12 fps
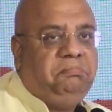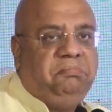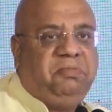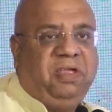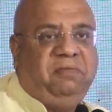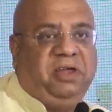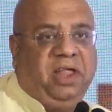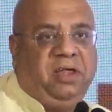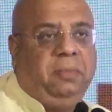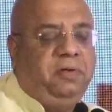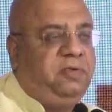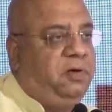70,
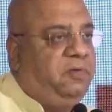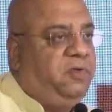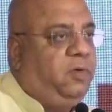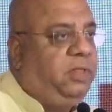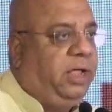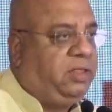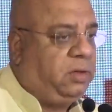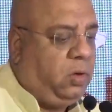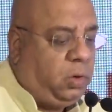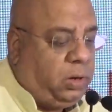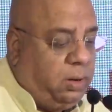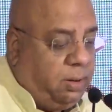80% of you, that's
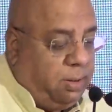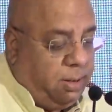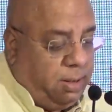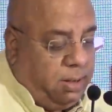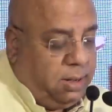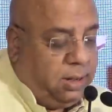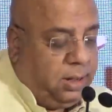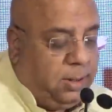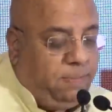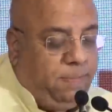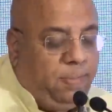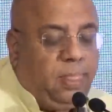good.
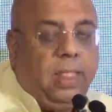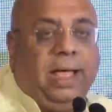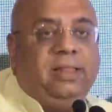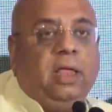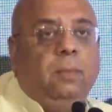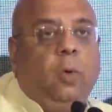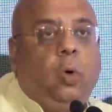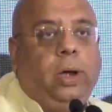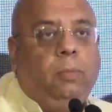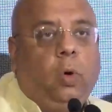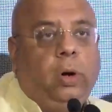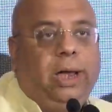Um, I think more and
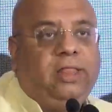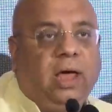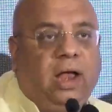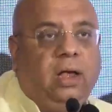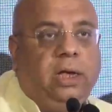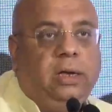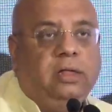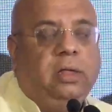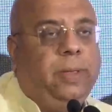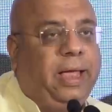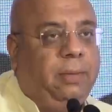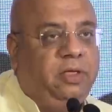more HR leaders are
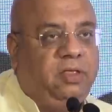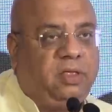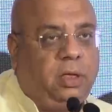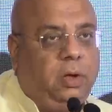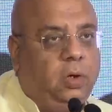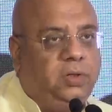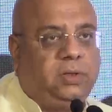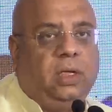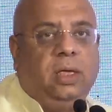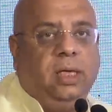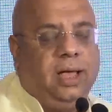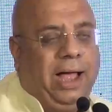becoming CEOs.
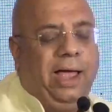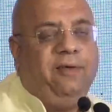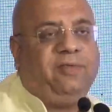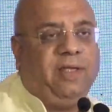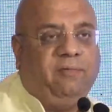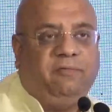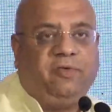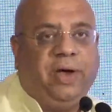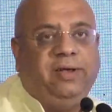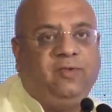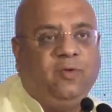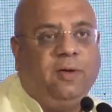I have some
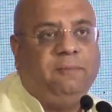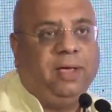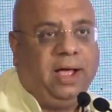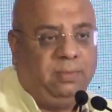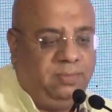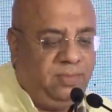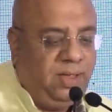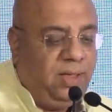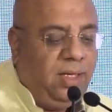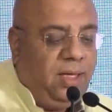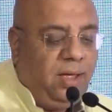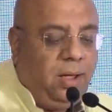friends who have become
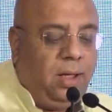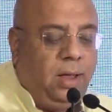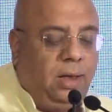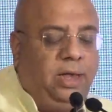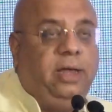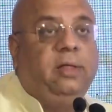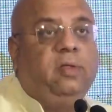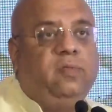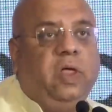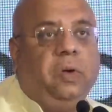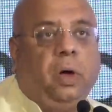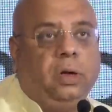uh, leaders of
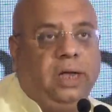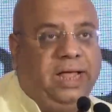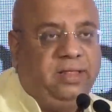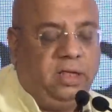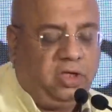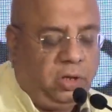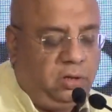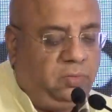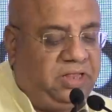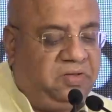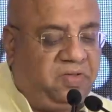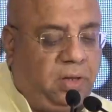their organizations,
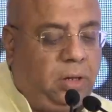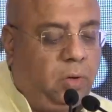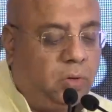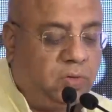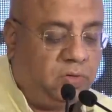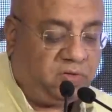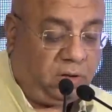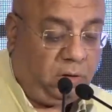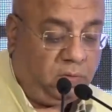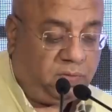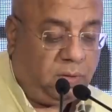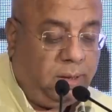whether CEOs or
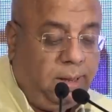CEOs.